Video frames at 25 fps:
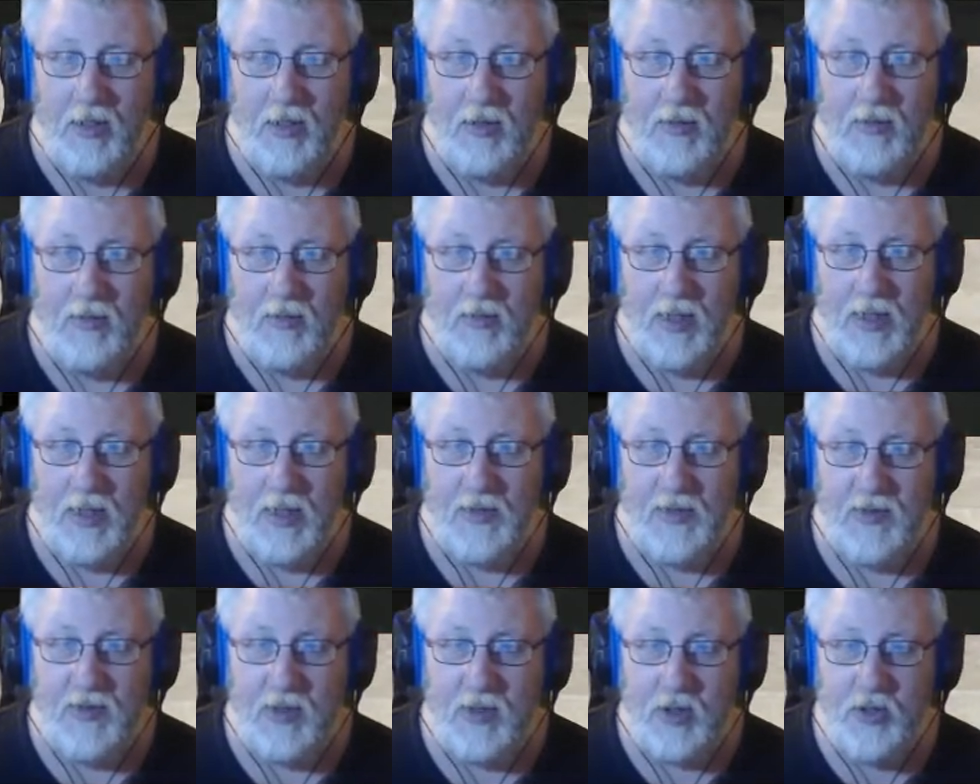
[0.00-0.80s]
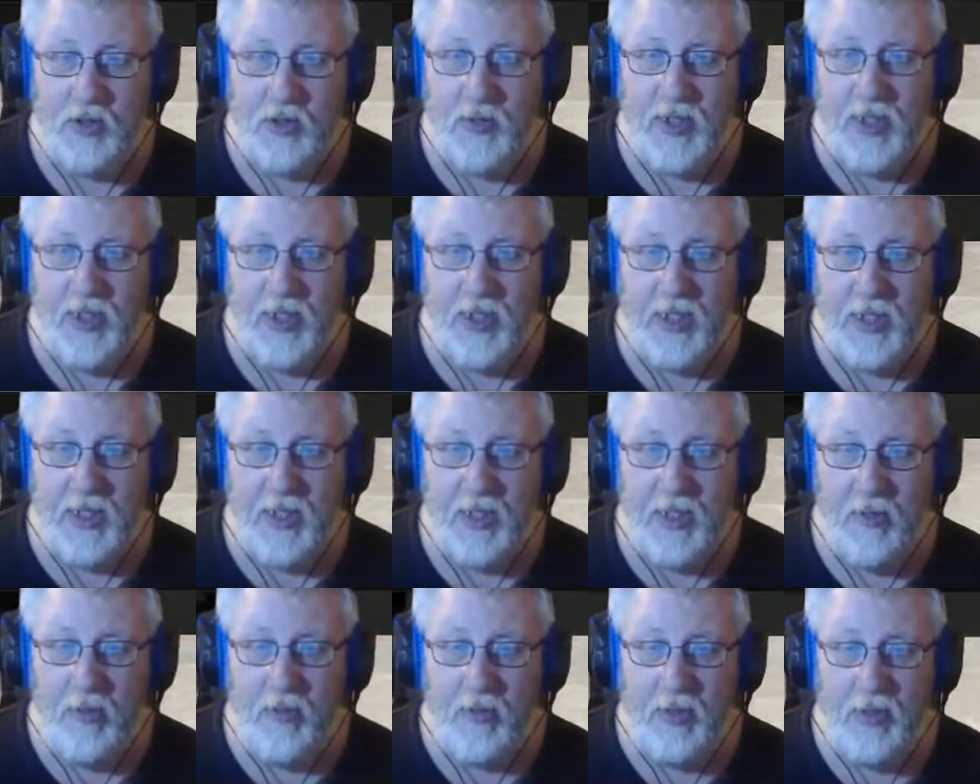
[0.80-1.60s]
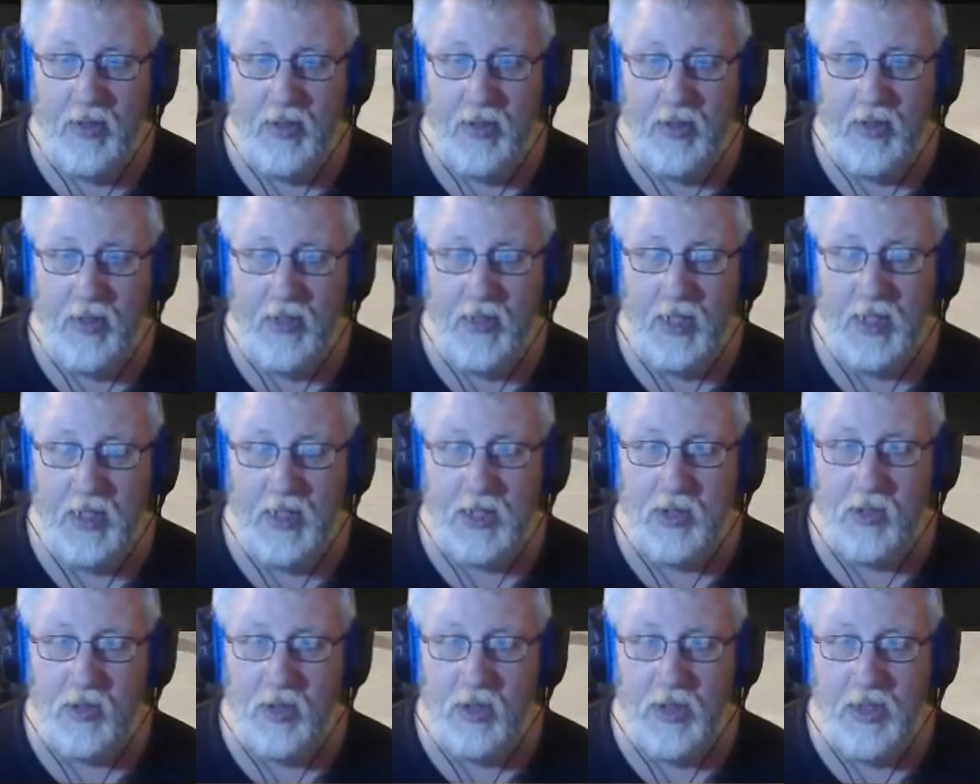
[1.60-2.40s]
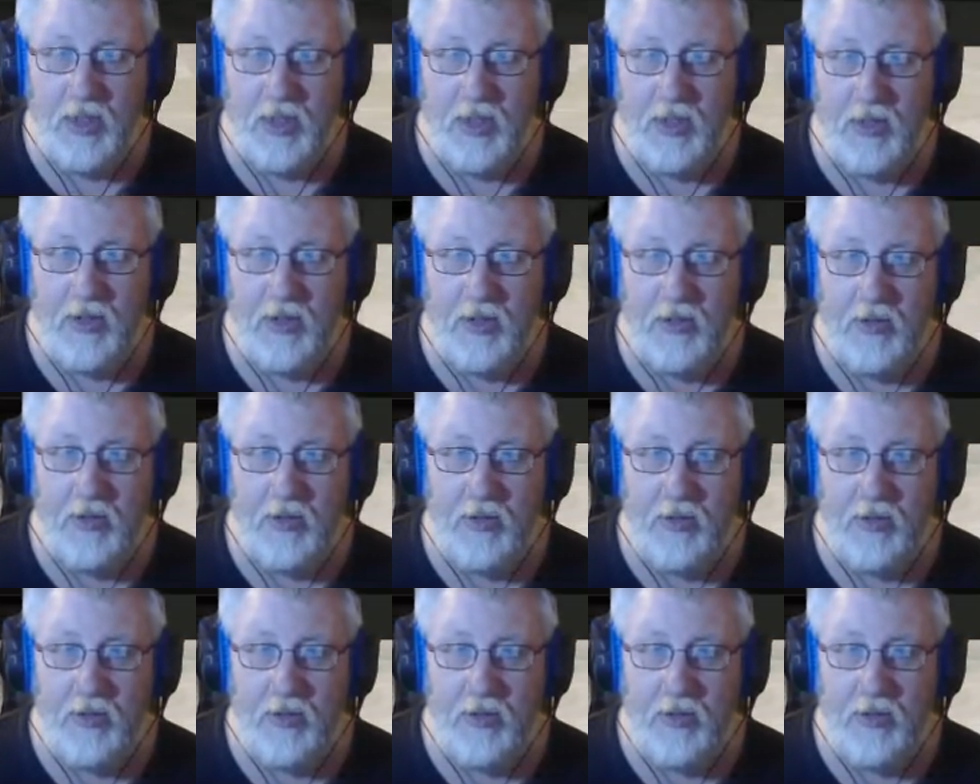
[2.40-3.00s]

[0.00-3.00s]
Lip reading: That's for zooming in and out, but that's all I can do.